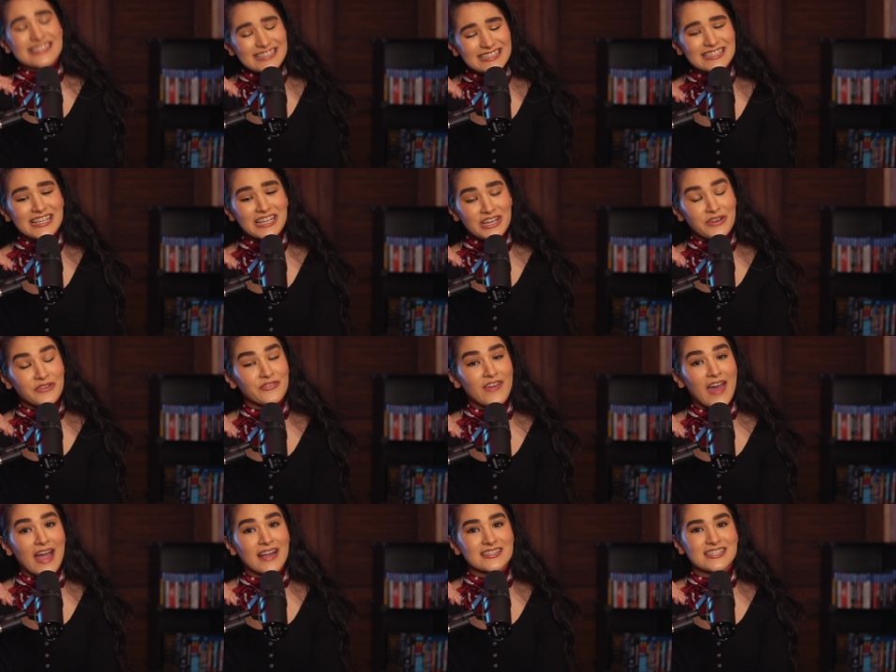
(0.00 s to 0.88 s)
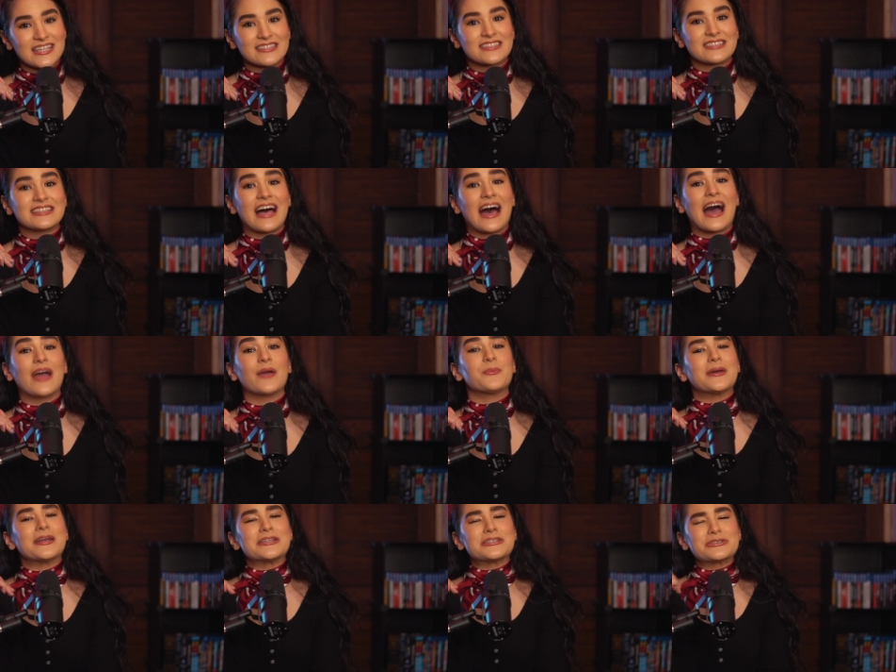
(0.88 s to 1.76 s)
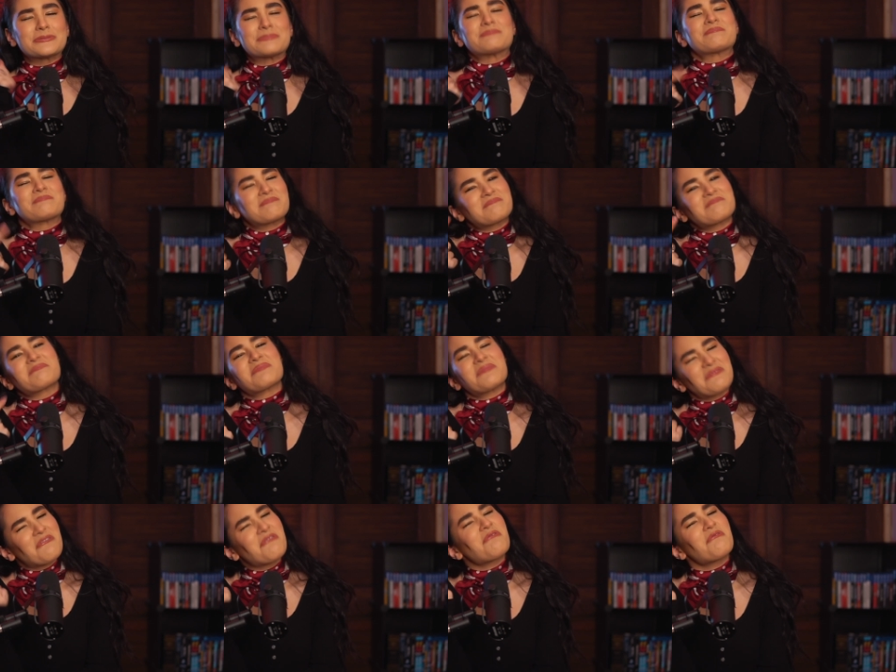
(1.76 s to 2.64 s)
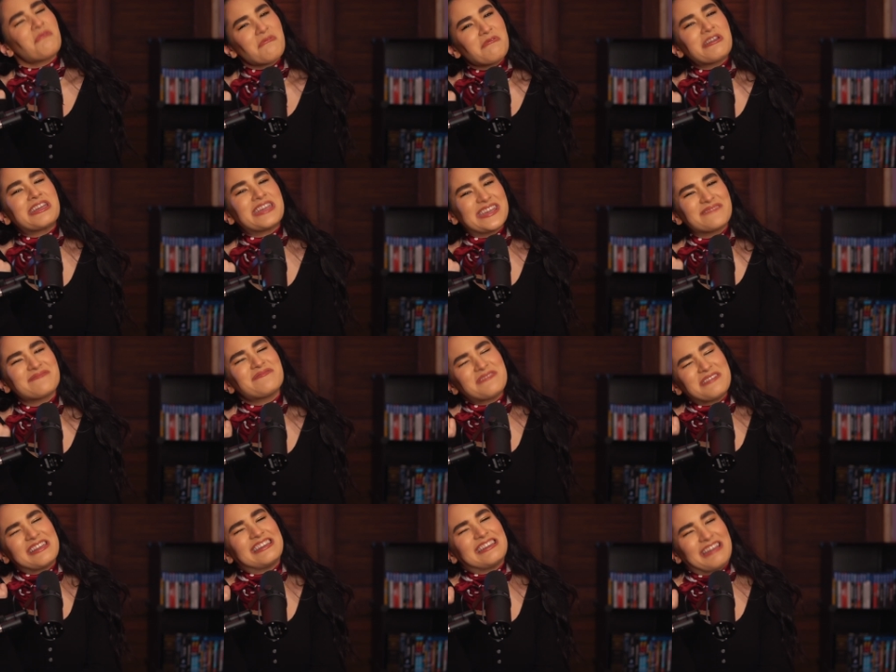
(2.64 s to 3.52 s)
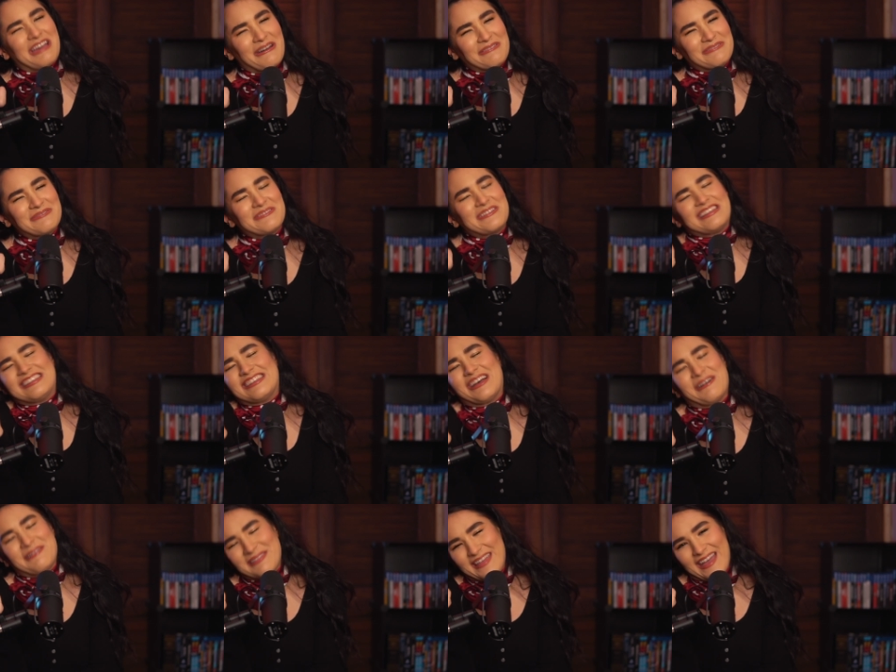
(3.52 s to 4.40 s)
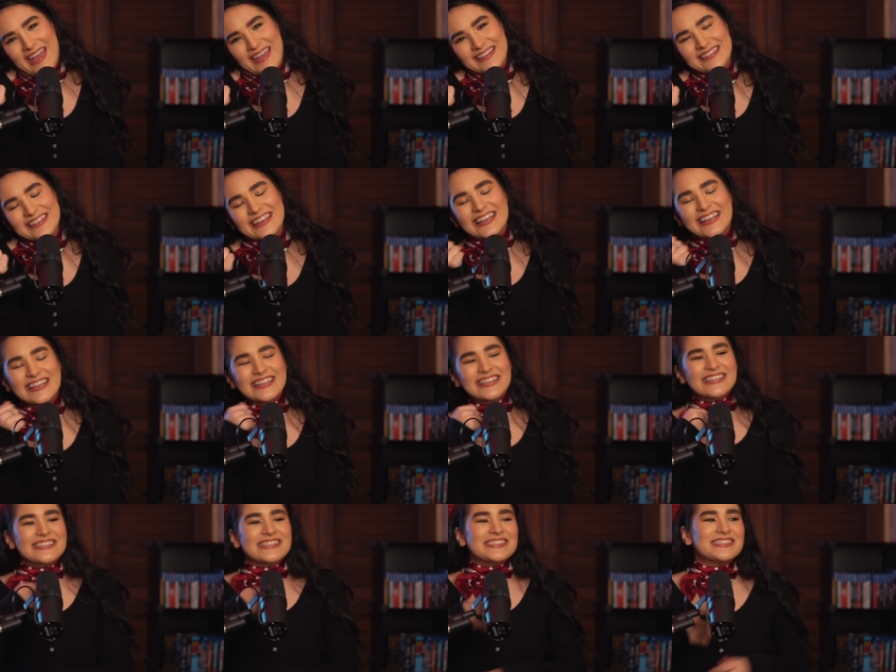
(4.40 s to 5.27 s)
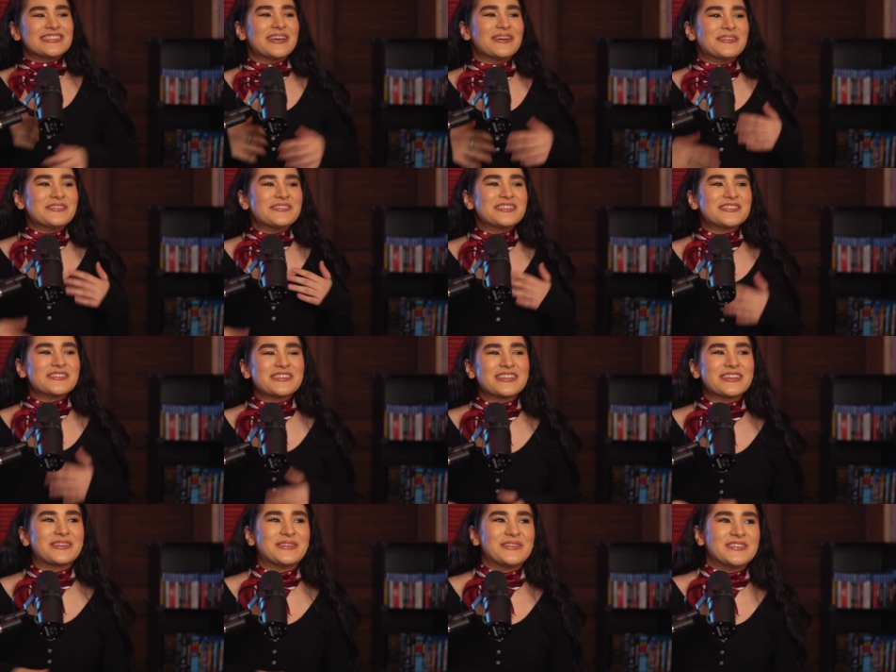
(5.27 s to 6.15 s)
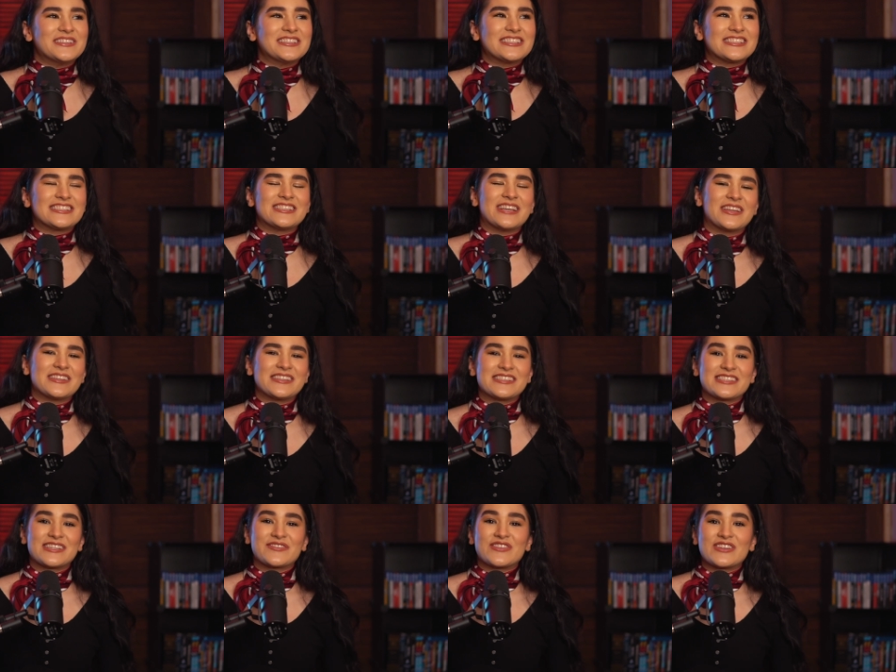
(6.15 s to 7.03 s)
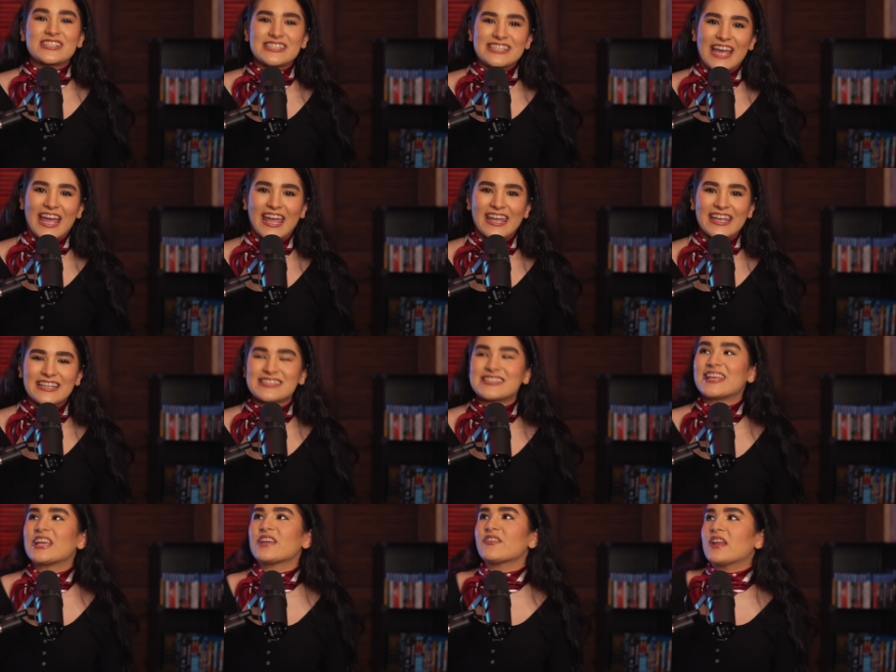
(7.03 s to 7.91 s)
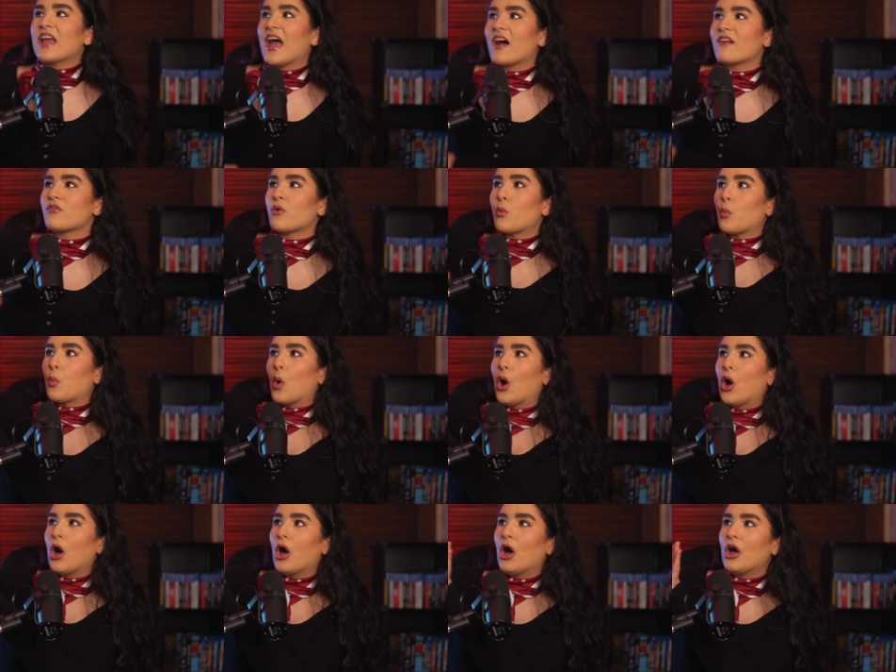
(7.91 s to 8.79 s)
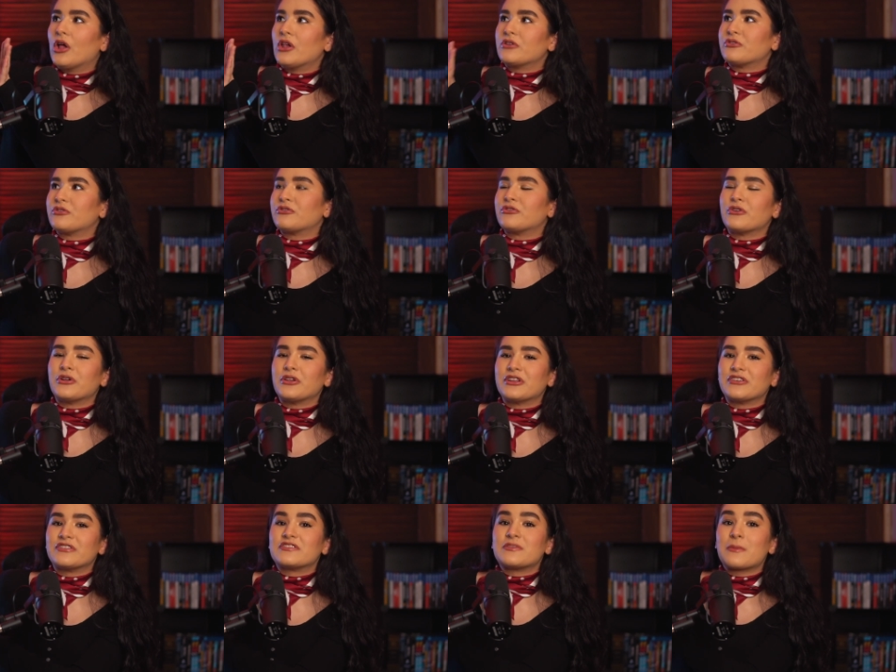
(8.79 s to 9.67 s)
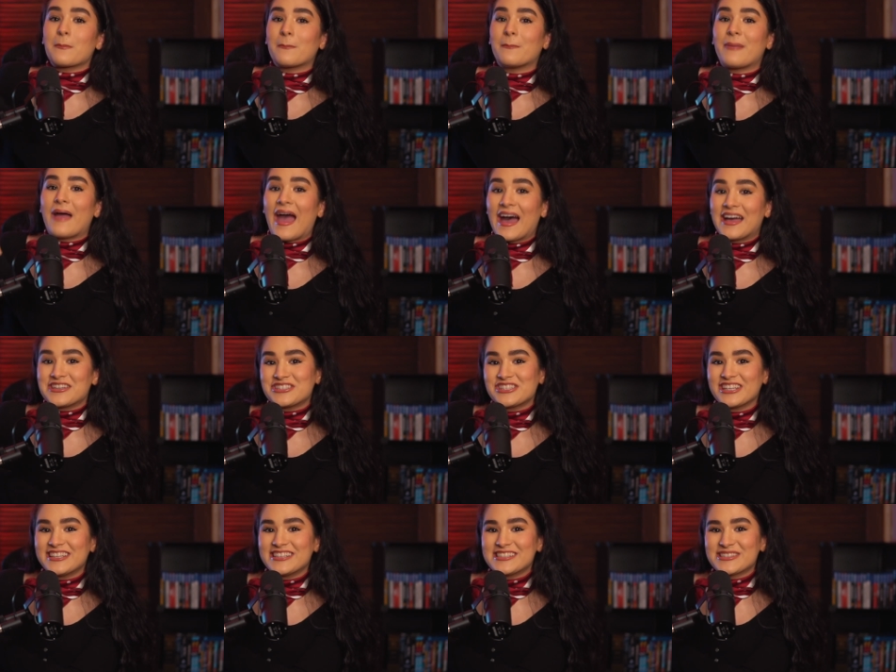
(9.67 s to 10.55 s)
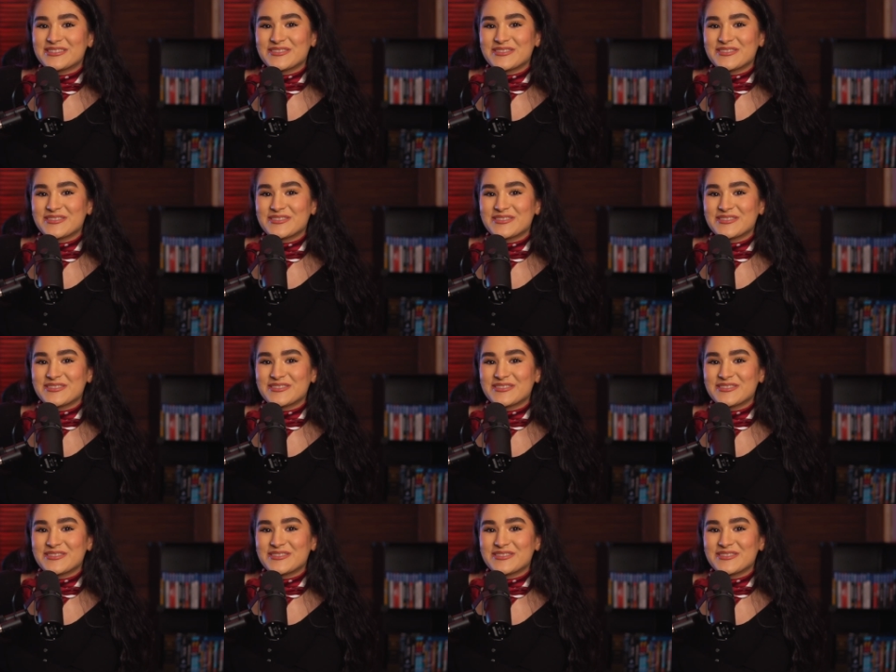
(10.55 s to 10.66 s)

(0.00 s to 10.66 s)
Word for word: did in fact tell a lie, which we we know. We know that. So it was really cool to see all these different takes. They even have a wall full of badges,